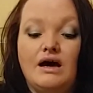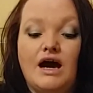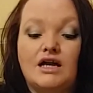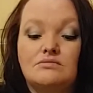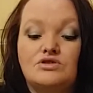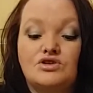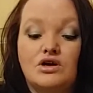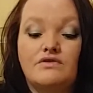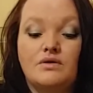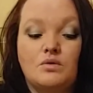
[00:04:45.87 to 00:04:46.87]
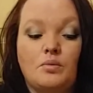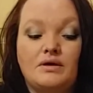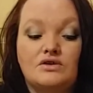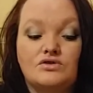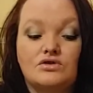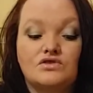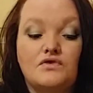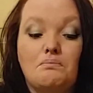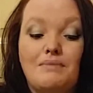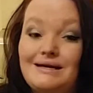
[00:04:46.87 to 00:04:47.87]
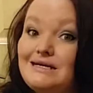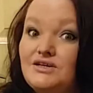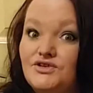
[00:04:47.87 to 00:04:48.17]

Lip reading: and I'm sure it will be a source for many a